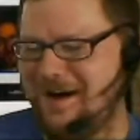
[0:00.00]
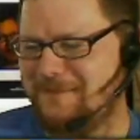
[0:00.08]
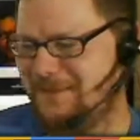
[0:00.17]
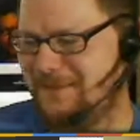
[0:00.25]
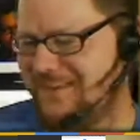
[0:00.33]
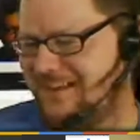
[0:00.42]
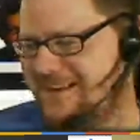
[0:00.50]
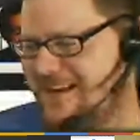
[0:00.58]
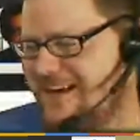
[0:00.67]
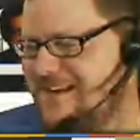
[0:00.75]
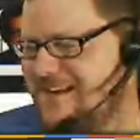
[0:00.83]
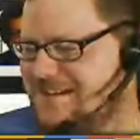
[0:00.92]
with you.
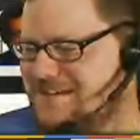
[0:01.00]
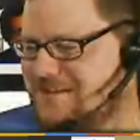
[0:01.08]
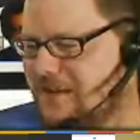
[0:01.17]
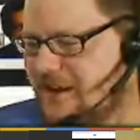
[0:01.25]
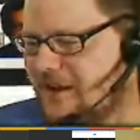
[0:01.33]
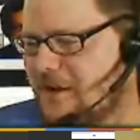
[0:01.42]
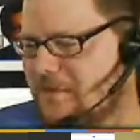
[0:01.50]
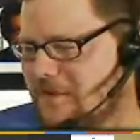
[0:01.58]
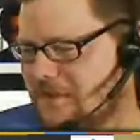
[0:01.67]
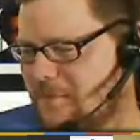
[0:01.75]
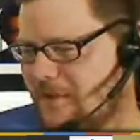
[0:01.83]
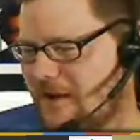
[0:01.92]
See, so like here I've
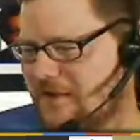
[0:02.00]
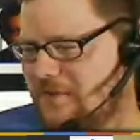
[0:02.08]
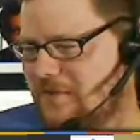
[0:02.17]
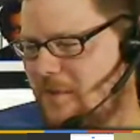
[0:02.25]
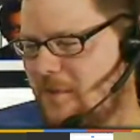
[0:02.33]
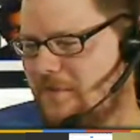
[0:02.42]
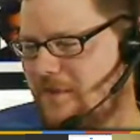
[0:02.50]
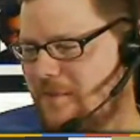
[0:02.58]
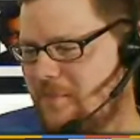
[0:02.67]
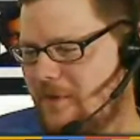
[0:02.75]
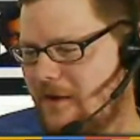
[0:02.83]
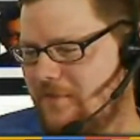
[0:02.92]
got the Practical Chrome.
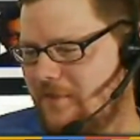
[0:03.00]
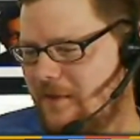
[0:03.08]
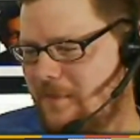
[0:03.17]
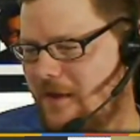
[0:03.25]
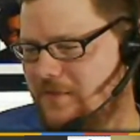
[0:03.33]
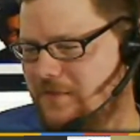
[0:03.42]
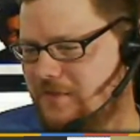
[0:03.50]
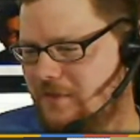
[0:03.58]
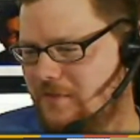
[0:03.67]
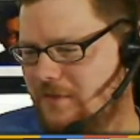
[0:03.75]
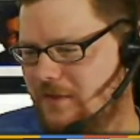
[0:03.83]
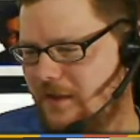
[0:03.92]
If I mouse
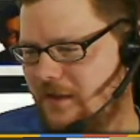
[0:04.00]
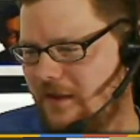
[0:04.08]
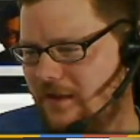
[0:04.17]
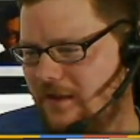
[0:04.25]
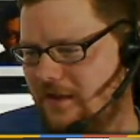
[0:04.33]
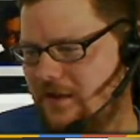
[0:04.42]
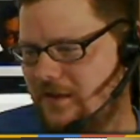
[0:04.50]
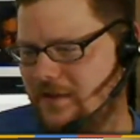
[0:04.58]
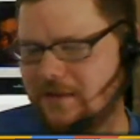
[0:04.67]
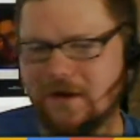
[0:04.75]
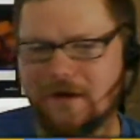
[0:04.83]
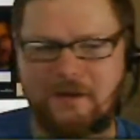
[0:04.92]
over there
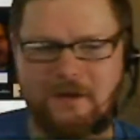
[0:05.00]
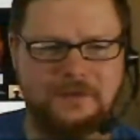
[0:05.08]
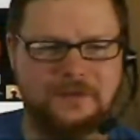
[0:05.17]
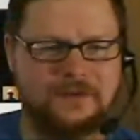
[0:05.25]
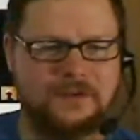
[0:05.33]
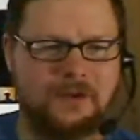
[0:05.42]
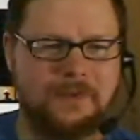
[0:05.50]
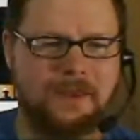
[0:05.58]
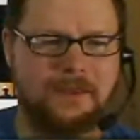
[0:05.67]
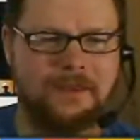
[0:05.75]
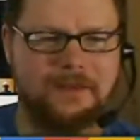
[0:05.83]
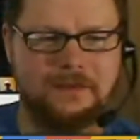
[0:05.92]
it goes. It's all
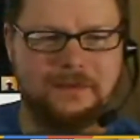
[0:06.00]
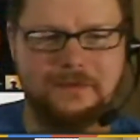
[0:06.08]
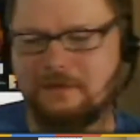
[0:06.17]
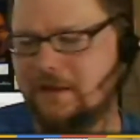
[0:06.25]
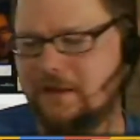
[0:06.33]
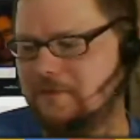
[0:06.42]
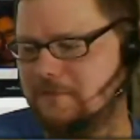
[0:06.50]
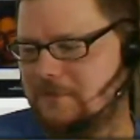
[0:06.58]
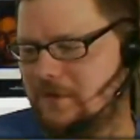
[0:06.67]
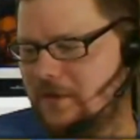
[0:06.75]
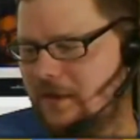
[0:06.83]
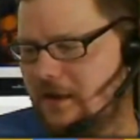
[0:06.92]
big. See?
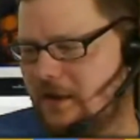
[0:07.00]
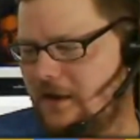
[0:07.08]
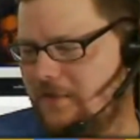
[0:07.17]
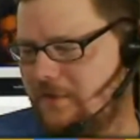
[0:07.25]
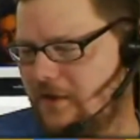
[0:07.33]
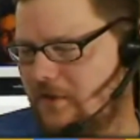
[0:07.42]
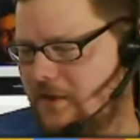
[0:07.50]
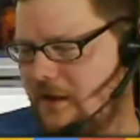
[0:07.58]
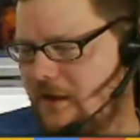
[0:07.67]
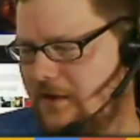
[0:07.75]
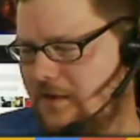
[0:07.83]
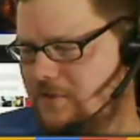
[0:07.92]
So like, and if I go
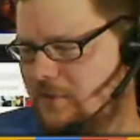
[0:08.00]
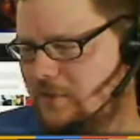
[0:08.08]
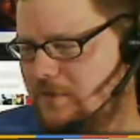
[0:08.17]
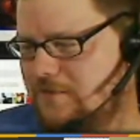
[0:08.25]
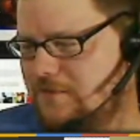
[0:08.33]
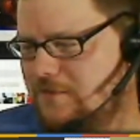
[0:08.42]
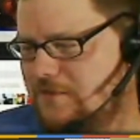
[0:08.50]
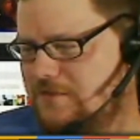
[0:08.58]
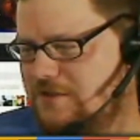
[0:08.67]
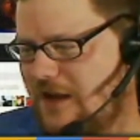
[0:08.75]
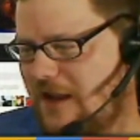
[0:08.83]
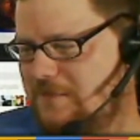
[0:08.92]
down here towards
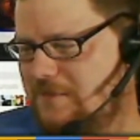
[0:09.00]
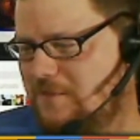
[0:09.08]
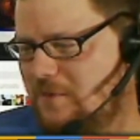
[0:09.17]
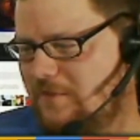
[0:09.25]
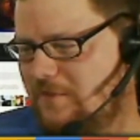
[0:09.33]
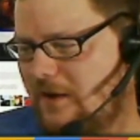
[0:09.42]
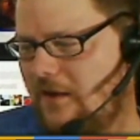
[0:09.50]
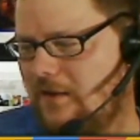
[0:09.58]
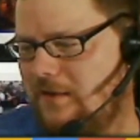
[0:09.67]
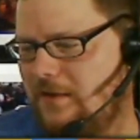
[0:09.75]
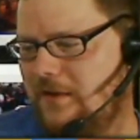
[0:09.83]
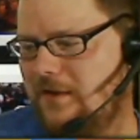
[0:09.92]
James's
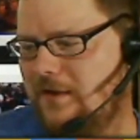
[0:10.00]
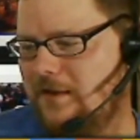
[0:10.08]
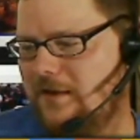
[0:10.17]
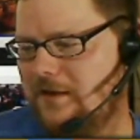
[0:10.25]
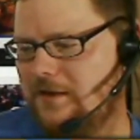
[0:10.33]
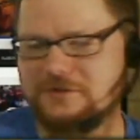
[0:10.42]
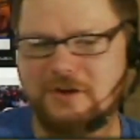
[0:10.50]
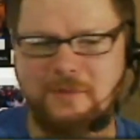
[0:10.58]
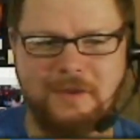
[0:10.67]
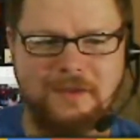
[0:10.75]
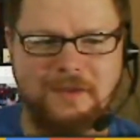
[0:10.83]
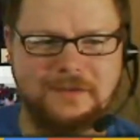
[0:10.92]
profile, it'll show
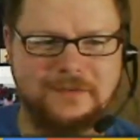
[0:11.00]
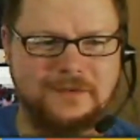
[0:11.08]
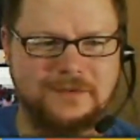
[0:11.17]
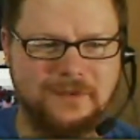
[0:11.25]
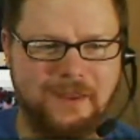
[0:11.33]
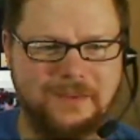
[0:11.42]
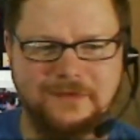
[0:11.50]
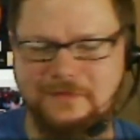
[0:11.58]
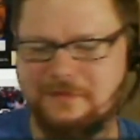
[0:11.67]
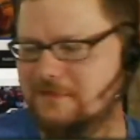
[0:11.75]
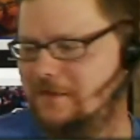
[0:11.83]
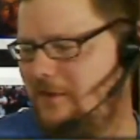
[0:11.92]
me his
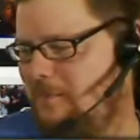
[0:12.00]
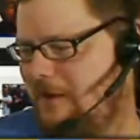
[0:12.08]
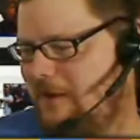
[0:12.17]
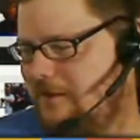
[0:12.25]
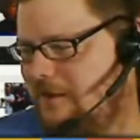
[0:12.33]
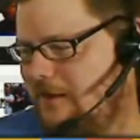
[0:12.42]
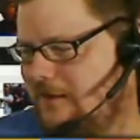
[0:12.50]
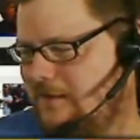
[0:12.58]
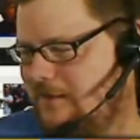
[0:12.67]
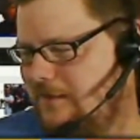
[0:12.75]
face all big there.